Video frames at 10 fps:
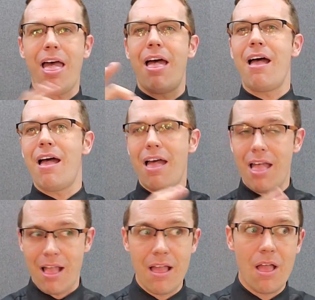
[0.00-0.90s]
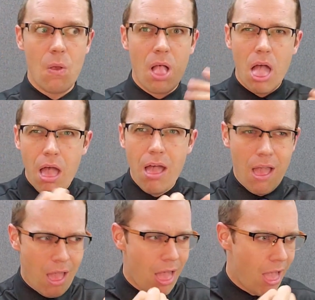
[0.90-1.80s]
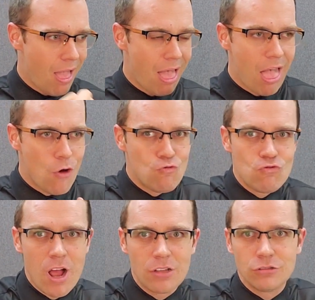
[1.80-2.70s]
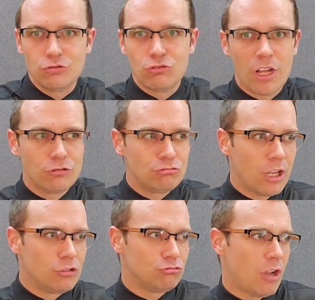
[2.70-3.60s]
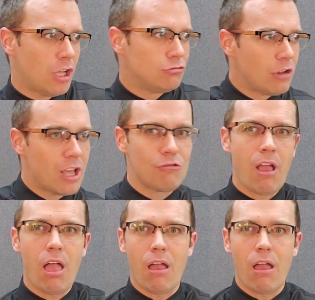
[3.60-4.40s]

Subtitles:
The trusting relationship you develop with members of your network should be mutual.